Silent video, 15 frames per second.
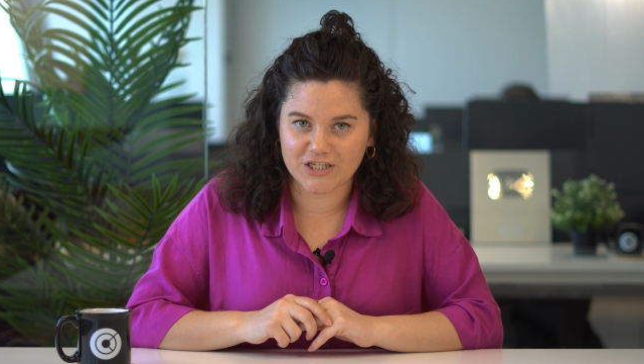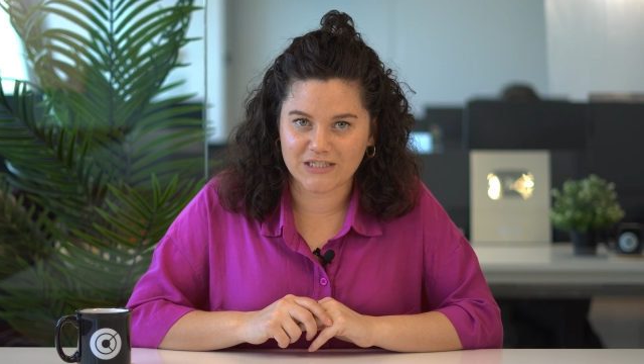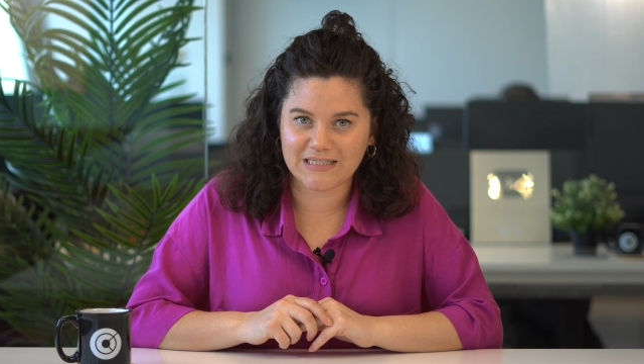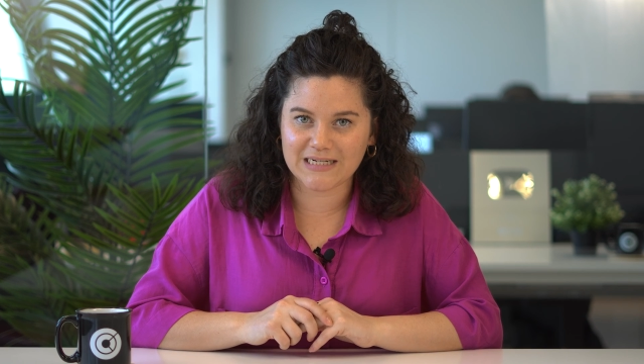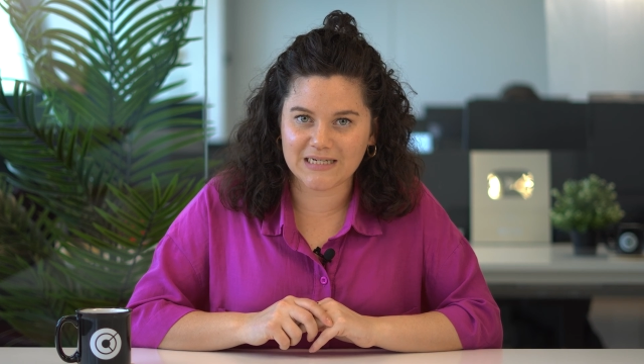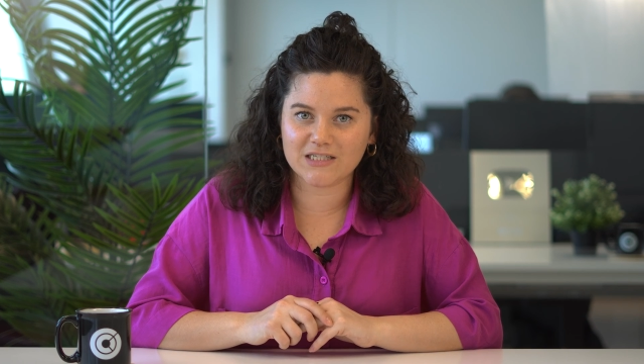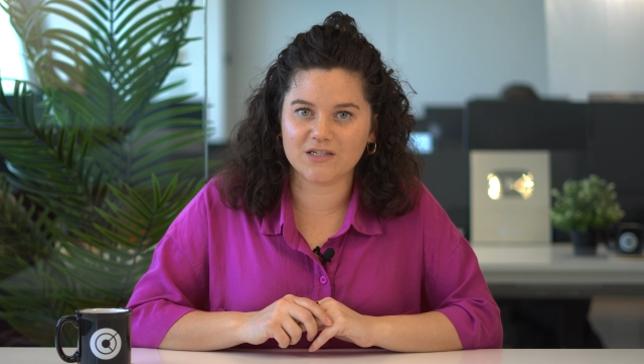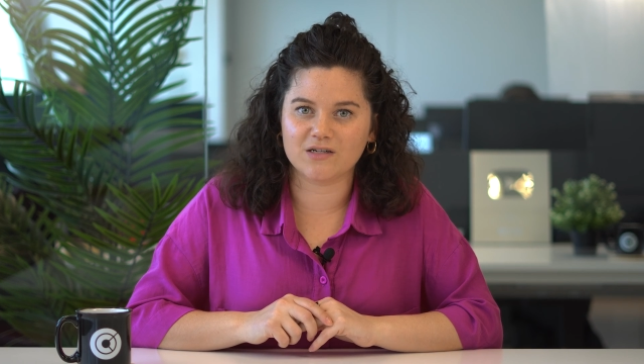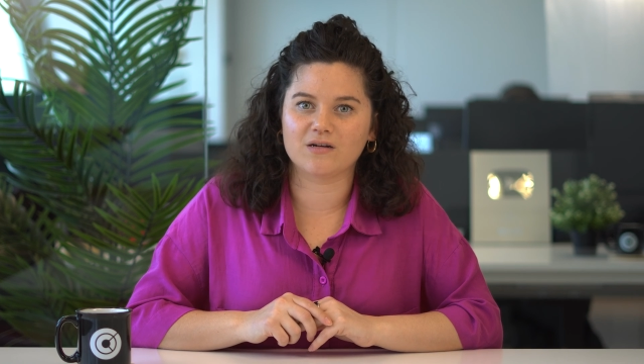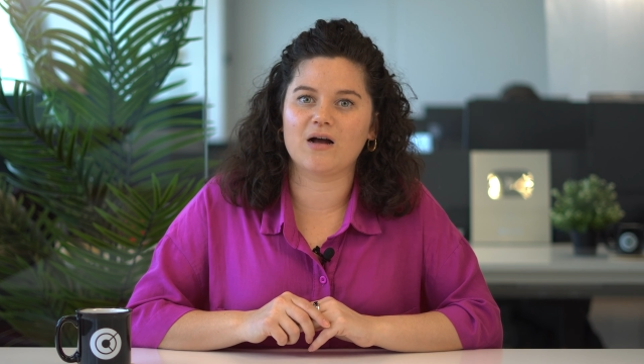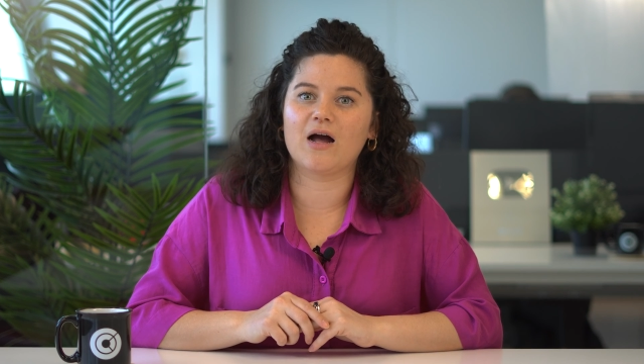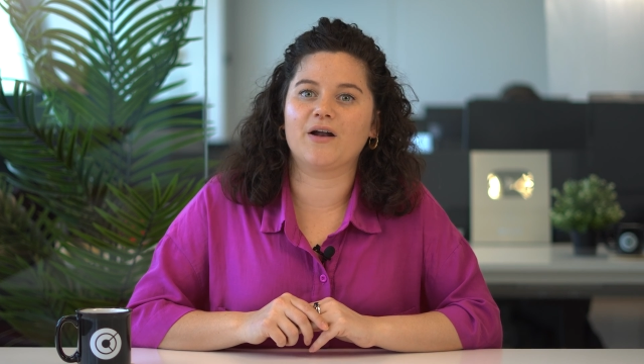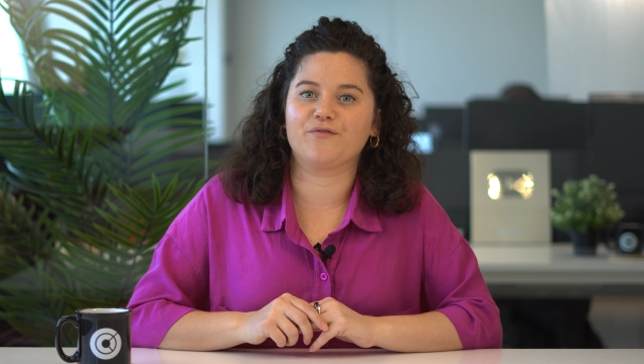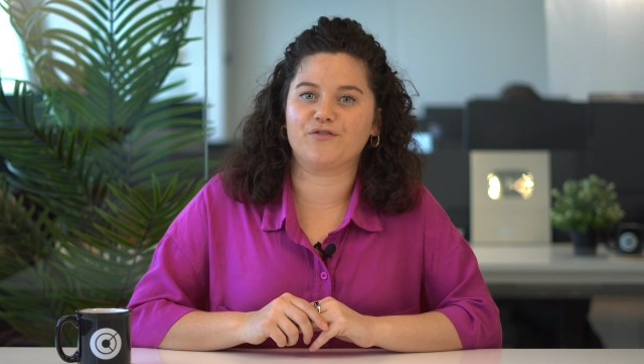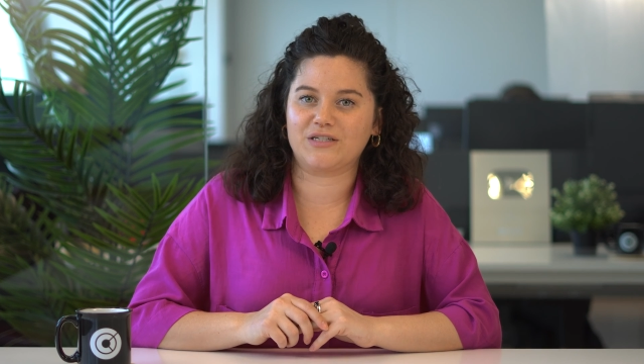on TikTok
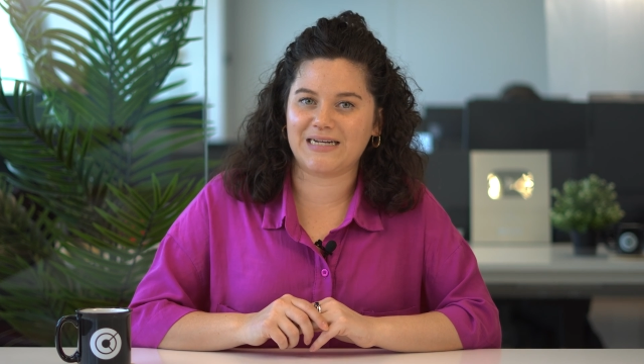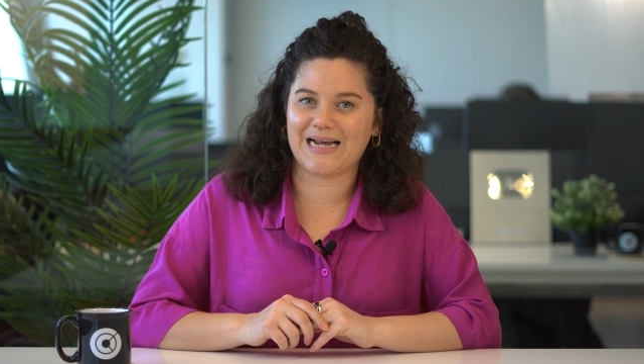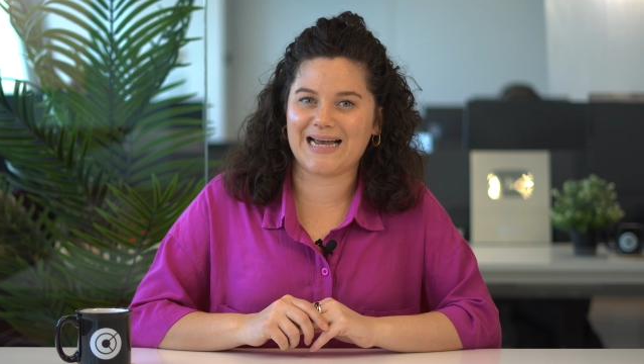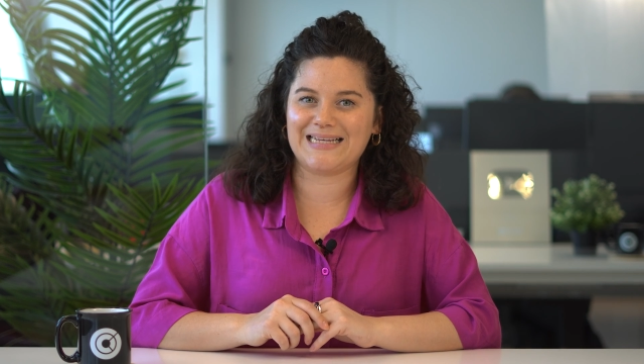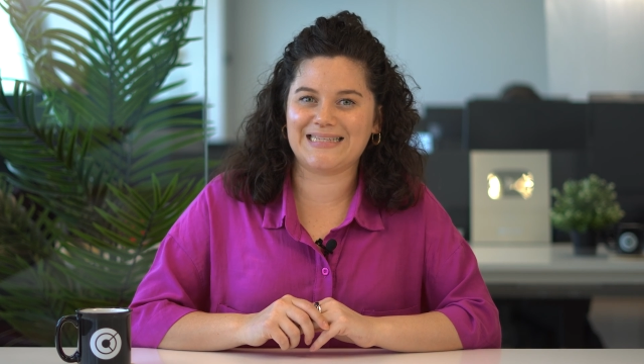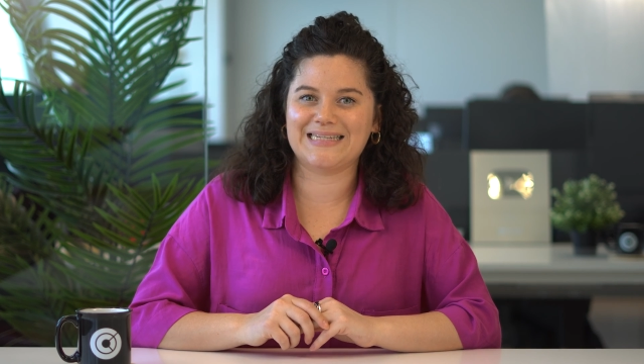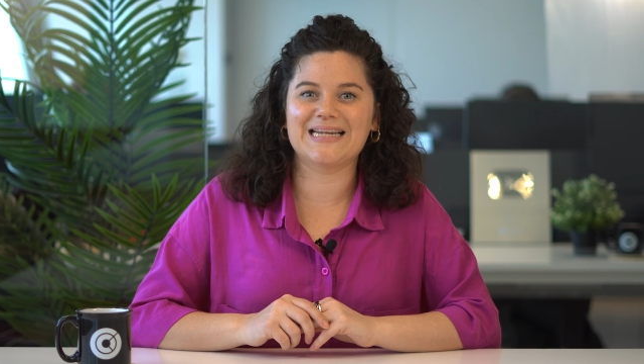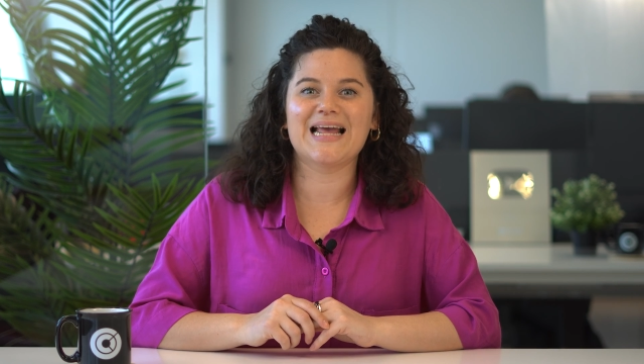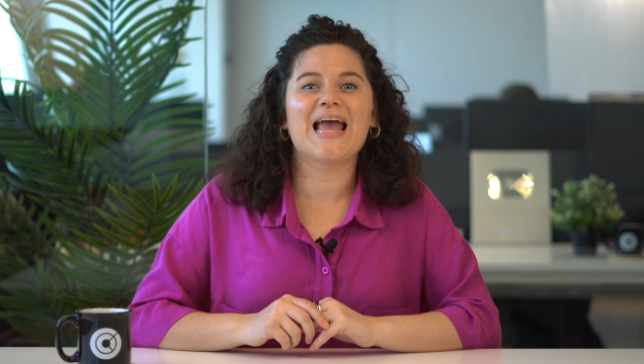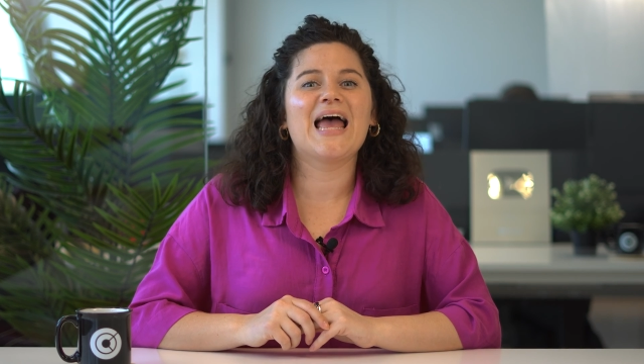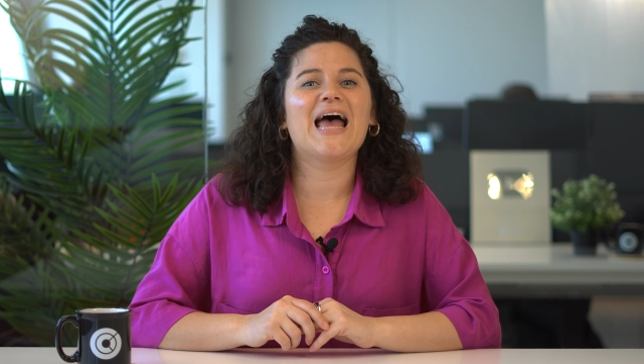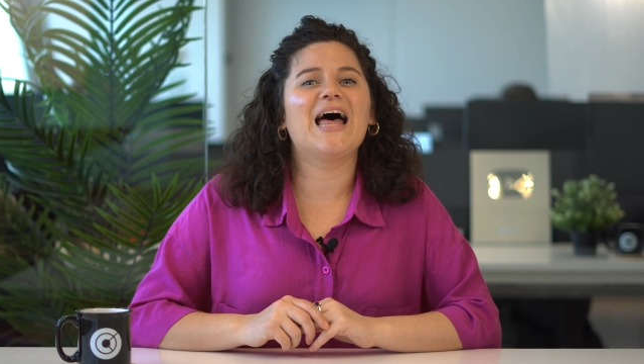advertising